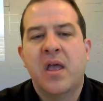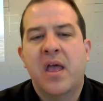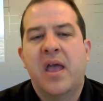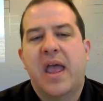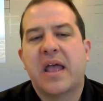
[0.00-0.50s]

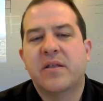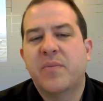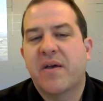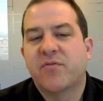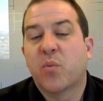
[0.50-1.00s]
And then we
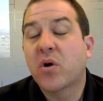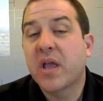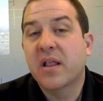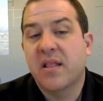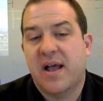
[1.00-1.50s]
have the working
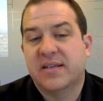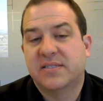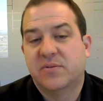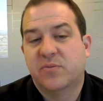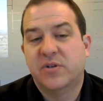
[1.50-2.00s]
class,
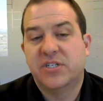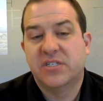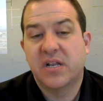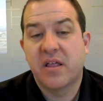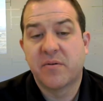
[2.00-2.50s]
which is
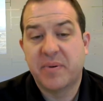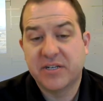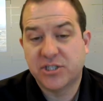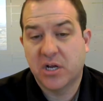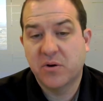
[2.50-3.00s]
another big
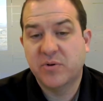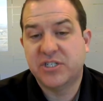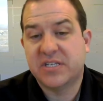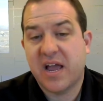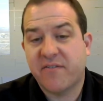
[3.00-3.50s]
chunk, which is
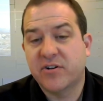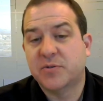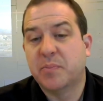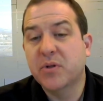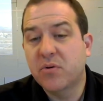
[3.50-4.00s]
average
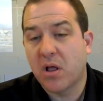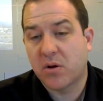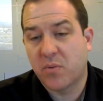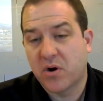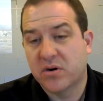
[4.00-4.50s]
blue collar
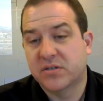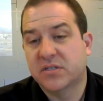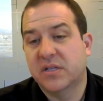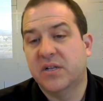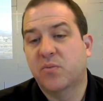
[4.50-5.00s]
workers
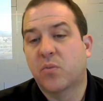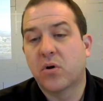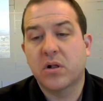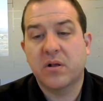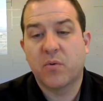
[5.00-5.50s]
lead
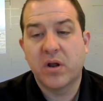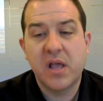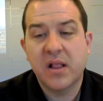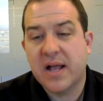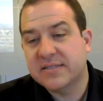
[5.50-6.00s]
working
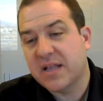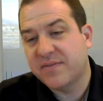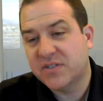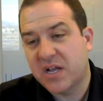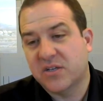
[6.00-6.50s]
class
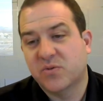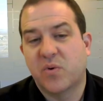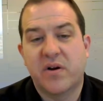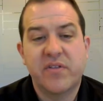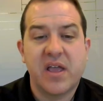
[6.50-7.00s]
lifestyles,
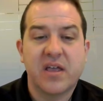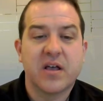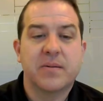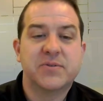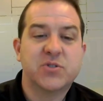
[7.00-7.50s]
whatever the
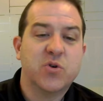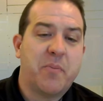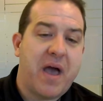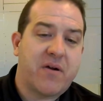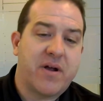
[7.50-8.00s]
income, school
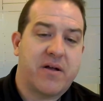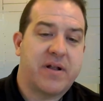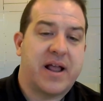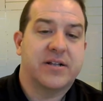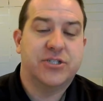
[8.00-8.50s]
background,
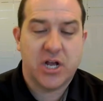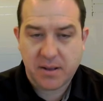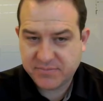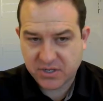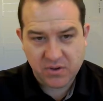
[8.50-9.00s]
and job.
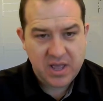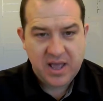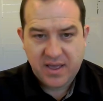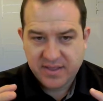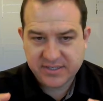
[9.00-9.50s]
So
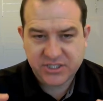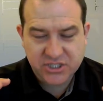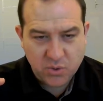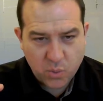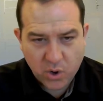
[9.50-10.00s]
this is just a
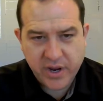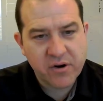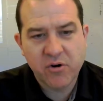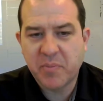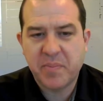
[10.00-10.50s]
working
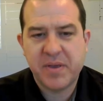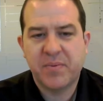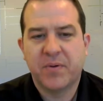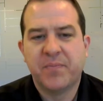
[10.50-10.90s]
group of people.